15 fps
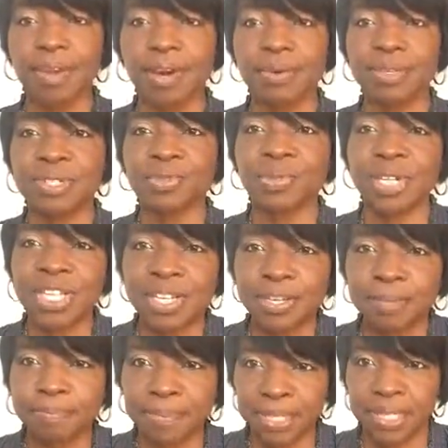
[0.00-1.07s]
I was reading
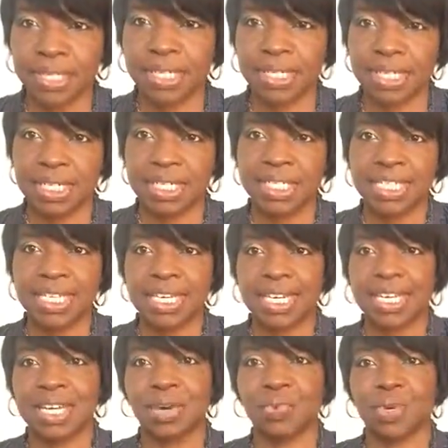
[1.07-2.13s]
a book,
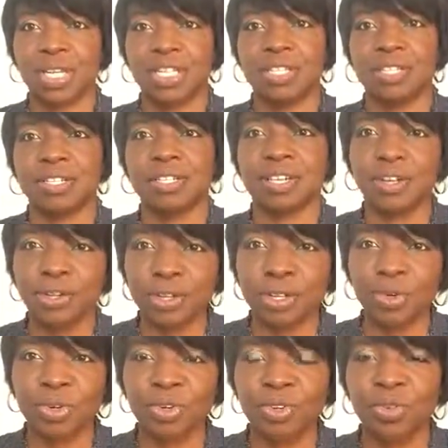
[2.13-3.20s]
and I wanted to share
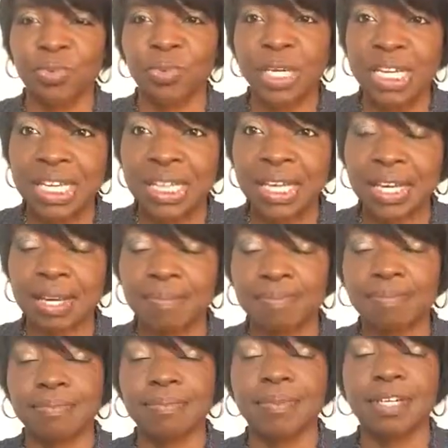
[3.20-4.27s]
the read that I'm
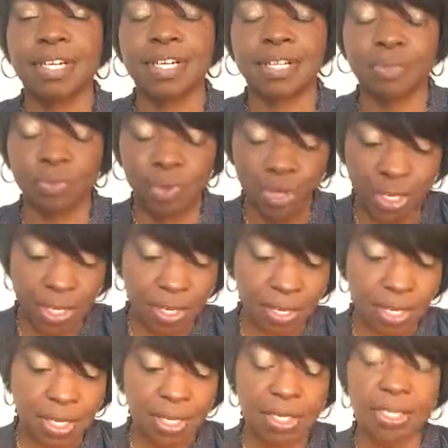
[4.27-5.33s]
working
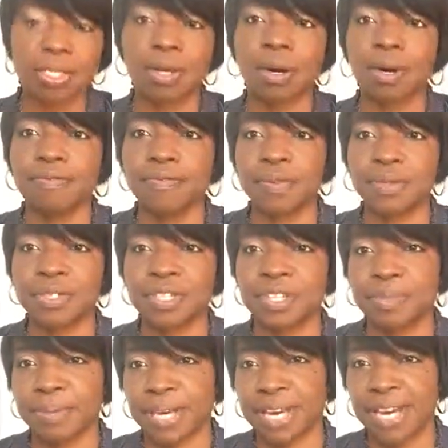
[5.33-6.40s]
on, and it's called Full
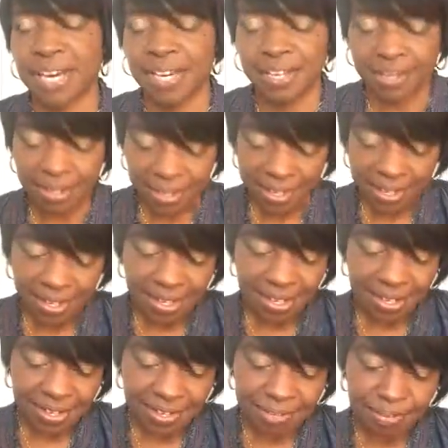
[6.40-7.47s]
Steam Ahead,
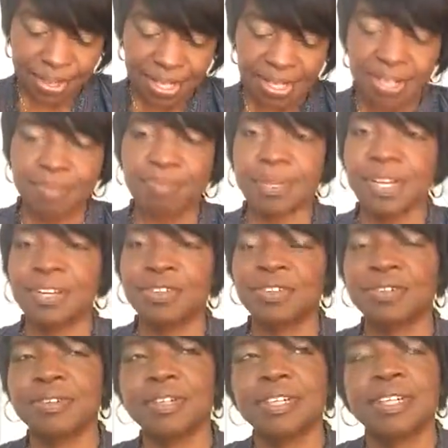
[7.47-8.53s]
and it's by Ken
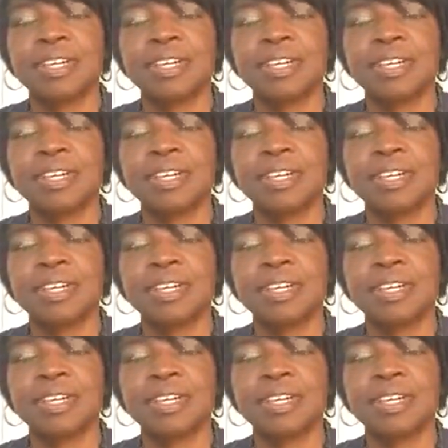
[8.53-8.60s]
Blanchard.